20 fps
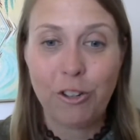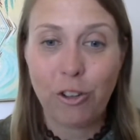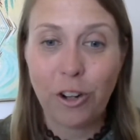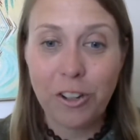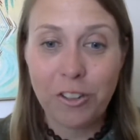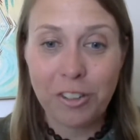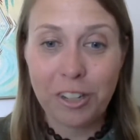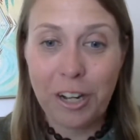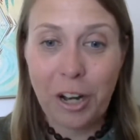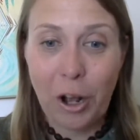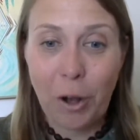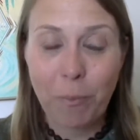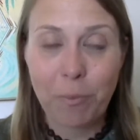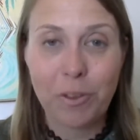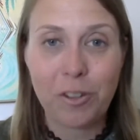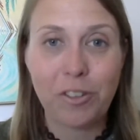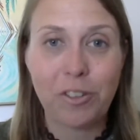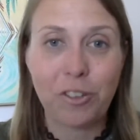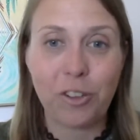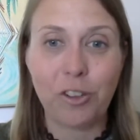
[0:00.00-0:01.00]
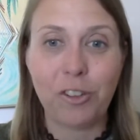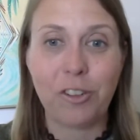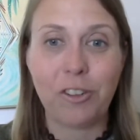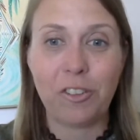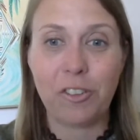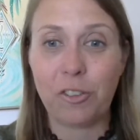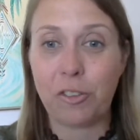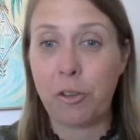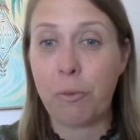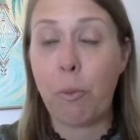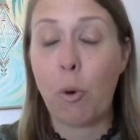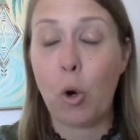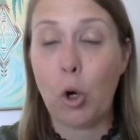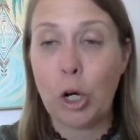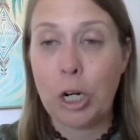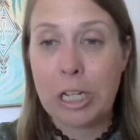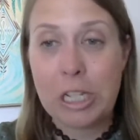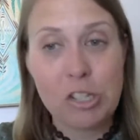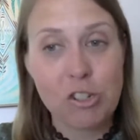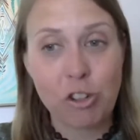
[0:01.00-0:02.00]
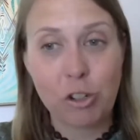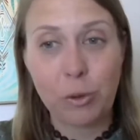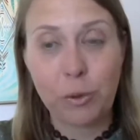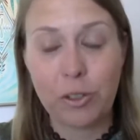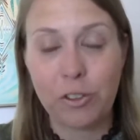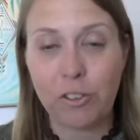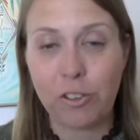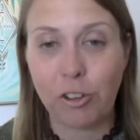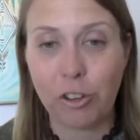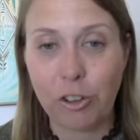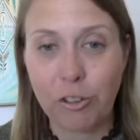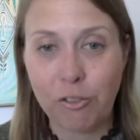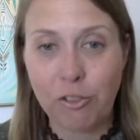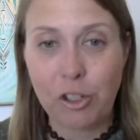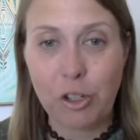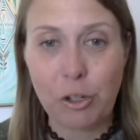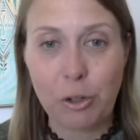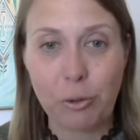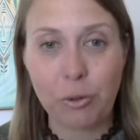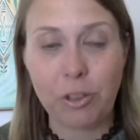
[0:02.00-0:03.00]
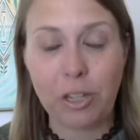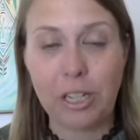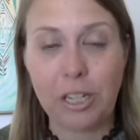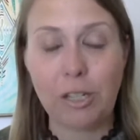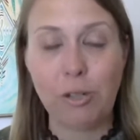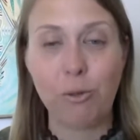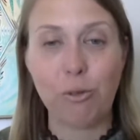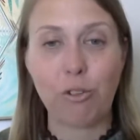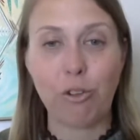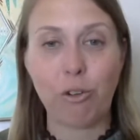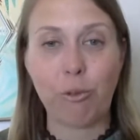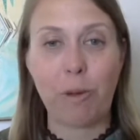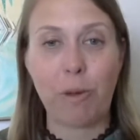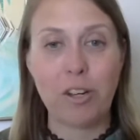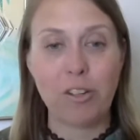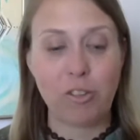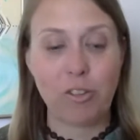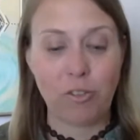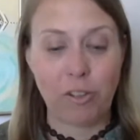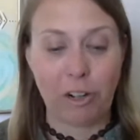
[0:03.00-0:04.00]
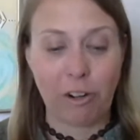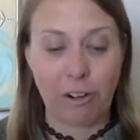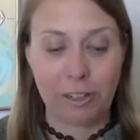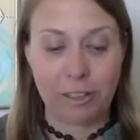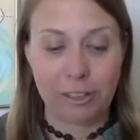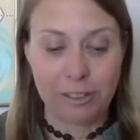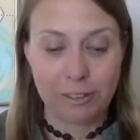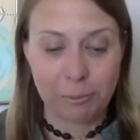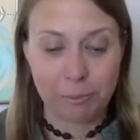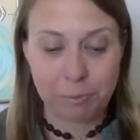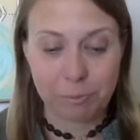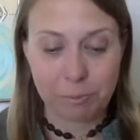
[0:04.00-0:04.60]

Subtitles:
trust and hope this supported you and served you. Thank you so much, Vera.